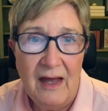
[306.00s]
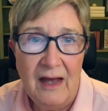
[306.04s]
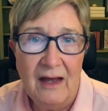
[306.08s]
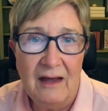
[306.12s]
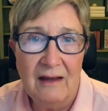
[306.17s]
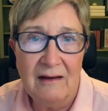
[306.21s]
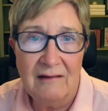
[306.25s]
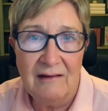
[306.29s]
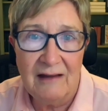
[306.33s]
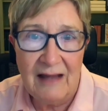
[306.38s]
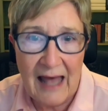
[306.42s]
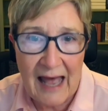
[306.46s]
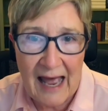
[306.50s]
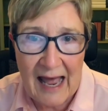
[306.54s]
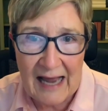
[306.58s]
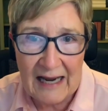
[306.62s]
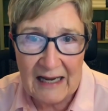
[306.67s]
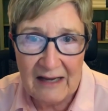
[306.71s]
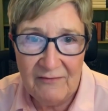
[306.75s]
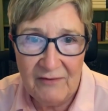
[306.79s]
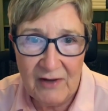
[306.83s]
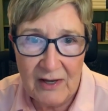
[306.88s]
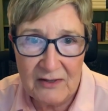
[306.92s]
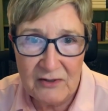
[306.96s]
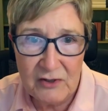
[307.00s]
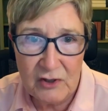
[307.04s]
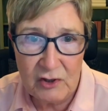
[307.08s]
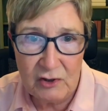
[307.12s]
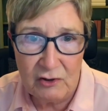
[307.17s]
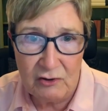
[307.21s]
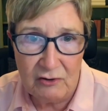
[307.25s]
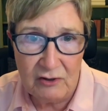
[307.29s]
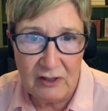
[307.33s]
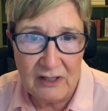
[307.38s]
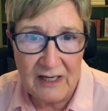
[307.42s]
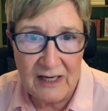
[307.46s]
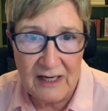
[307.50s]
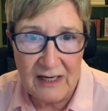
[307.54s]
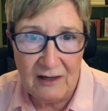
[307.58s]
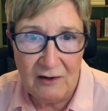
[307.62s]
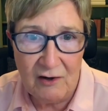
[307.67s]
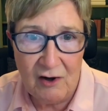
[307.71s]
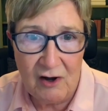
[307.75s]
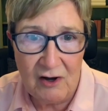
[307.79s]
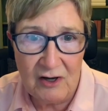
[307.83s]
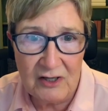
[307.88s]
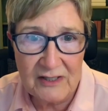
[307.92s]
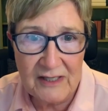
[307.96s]
a lack of uncertainty
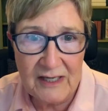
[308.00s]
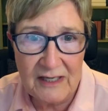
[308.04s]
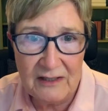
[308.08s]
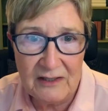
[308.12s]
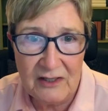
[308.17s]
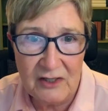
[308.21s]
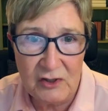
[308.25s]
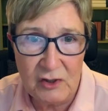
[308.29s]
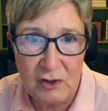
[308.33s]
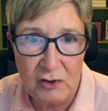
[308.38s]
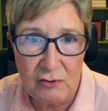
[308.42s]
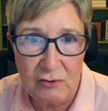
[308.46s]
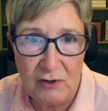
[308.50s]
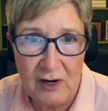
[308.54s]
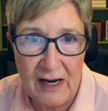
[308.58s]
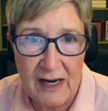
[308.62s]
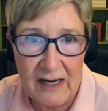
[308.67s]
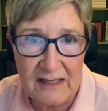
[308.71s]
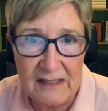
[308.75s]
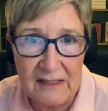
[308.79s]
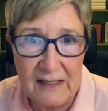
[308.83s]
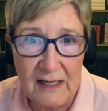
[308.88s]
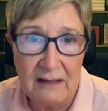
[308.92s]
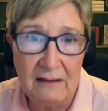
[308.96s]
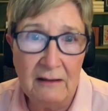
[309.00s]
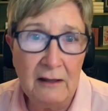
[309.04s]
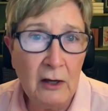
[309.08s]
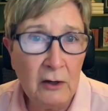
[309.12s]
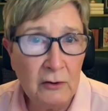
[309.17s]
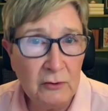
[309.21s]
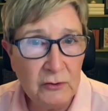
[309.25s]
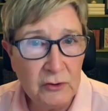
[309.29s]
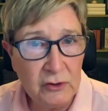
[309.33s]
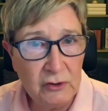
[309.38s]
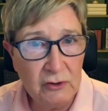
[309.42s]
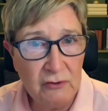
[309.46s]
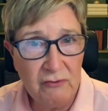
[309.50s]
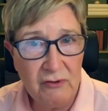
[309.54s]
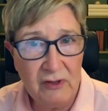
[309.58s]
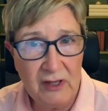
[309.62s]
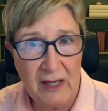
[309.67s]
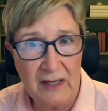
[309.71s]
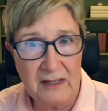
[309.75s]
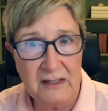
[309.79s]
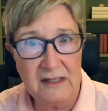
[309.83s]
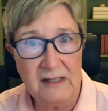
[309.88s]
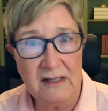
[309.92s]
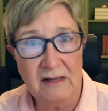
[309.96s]
causing distress. And those two
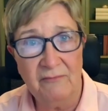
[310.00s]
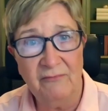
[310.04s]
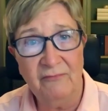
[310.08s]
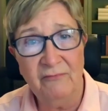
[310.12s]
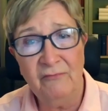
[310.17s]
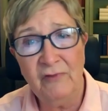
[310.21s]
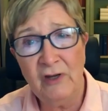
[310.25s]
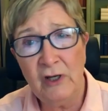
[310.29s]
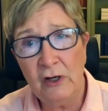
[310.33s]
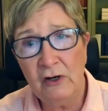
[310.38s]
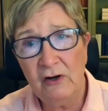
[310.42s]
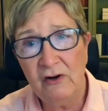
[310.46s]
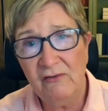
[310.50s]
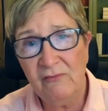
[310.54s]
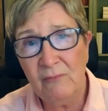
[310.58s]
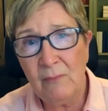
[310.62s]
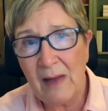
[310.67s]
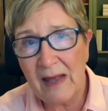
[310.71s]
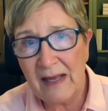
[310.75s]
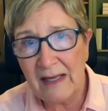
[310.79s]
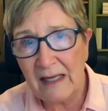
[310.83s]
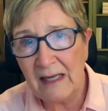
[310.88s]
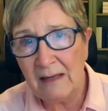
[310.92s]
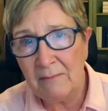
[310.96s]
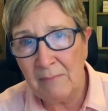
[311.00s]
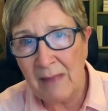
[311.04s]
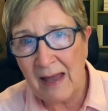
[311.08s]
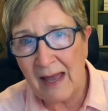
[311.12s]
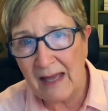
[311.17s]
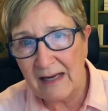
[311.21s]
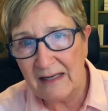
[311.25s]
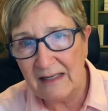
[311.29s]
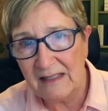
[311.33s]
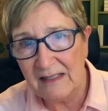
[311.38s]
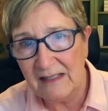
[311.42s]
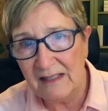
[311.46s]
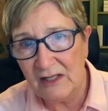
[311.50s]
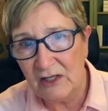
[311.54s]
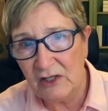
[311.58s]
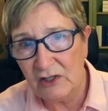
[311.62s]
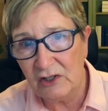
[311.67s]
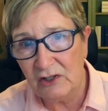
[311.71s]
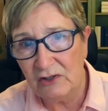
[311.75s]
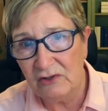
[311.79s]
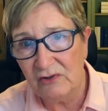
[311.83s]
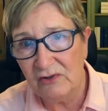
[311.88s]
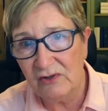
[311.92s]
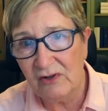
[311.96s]
things, the fear of making bad
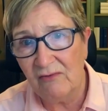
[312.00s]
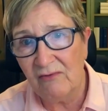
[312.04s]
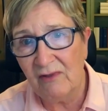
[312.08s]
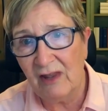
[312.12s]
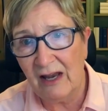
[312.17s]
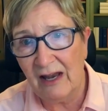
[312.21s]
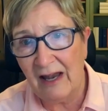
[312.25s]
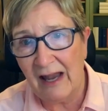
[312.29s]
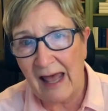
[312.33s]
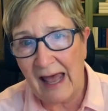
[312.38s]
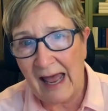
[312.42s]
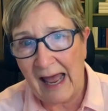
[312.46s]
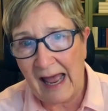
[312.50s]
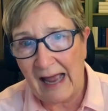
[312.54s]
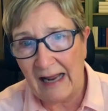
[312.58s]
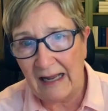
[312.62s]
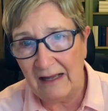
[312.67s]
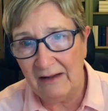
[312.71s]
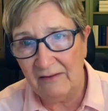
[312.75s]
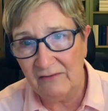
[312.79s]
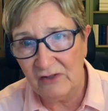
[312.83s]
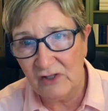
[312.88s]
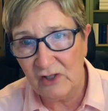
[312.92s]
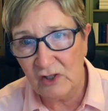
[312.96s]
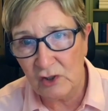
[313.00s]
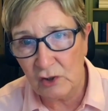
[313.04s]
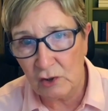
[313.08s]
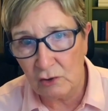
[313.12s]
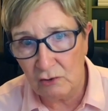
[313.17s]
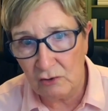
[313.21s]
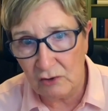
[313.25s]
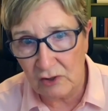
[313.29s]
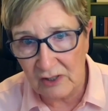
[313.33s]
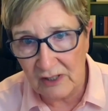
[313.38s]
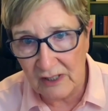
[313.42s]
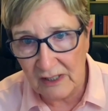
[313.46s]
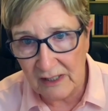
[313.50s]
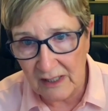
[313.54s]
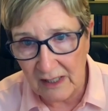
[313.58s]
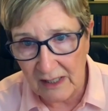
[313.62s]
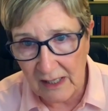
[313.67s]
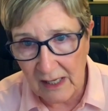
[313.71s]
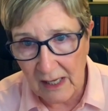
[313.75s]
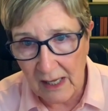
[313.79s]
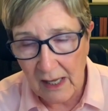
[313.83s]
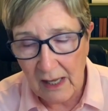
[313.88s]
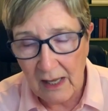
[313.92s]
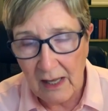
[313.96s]
decisions and the lack of
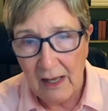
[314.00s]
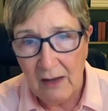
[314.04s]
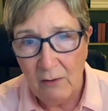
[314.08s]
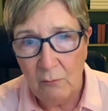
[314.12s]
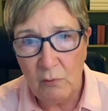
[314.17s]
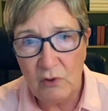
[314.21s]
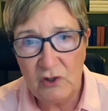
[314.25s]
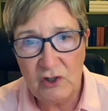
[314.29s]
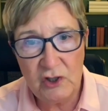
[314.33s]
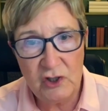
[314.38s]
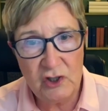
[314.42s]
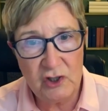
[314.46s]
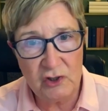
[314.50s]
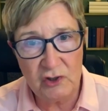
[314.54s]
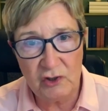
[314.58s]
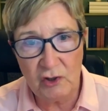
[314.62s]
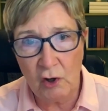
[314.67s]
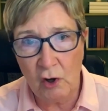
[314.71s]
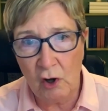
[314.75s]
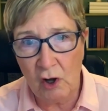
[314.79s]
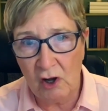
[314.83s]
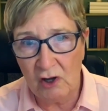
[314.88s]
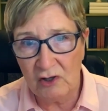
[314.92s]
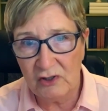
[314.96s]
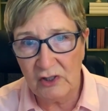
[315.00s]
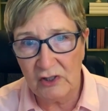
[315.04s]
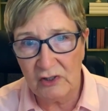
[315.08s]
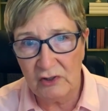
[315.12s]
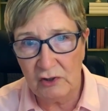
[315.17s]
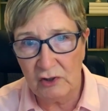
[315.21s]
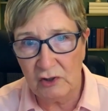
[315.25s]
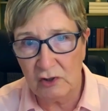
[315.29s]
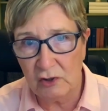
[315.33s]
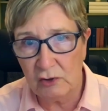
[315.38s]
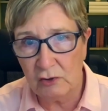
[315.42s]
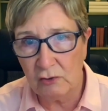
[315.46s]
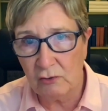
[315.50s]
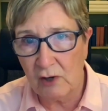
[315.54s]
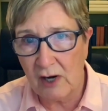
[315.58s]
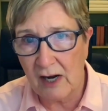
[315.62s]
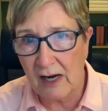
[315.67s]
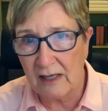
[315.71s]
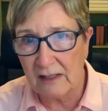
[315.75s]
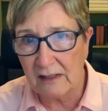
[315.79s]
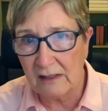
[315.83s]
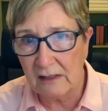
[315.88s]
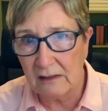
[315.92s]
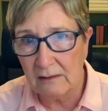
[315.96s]
certainty, which just causes
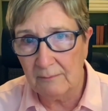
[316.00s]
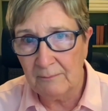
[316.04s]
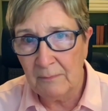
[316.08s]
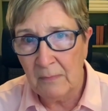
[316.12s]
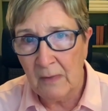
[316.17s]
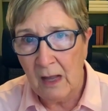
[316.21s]
distress,